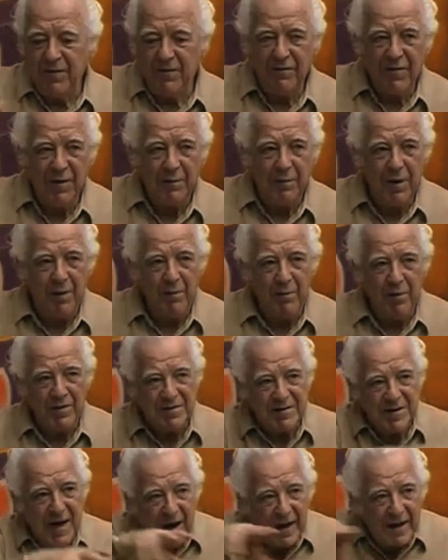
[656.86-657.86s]
or 50
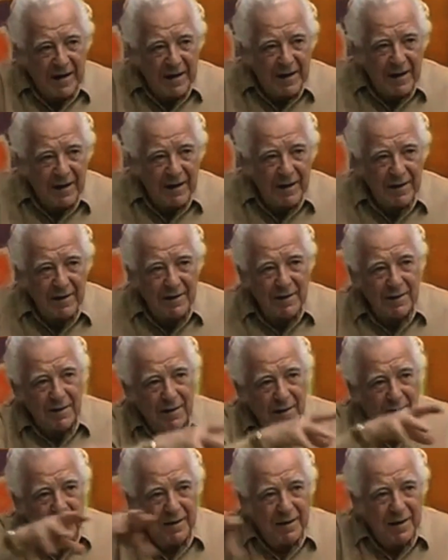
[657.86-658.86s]
people standing
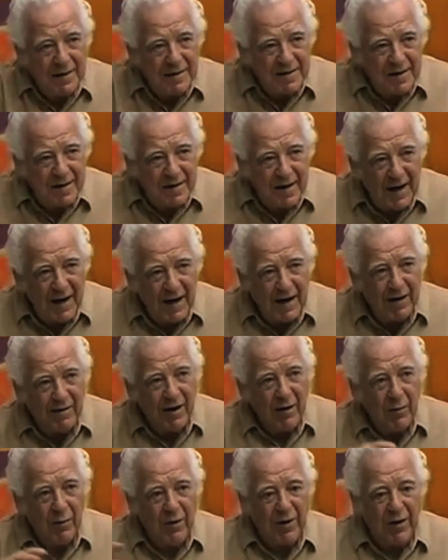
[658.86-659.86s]
in the
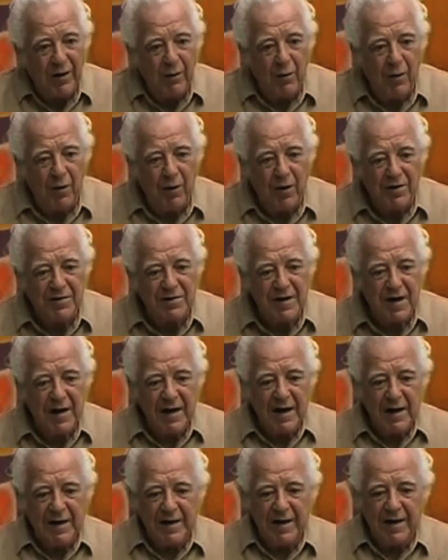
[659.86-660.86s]
area where he was.
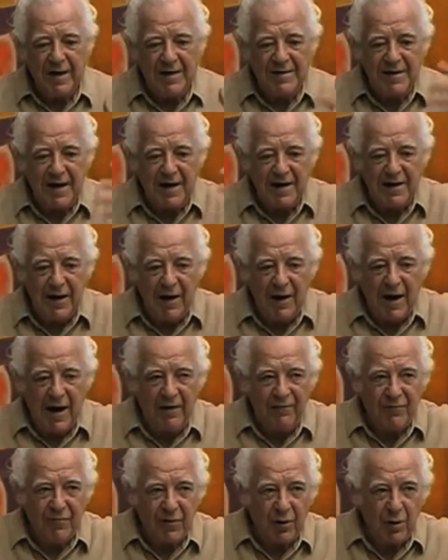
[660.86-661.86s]
Then he said, now I
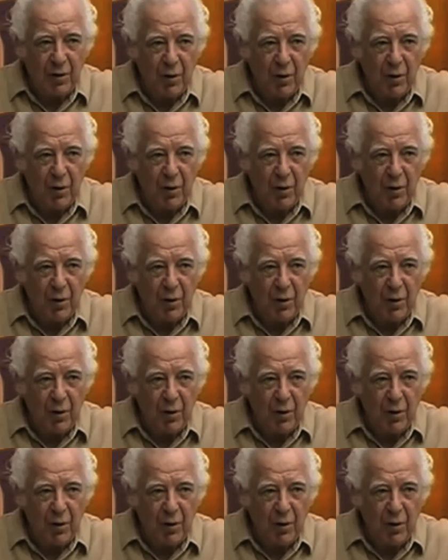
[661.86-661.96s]
have to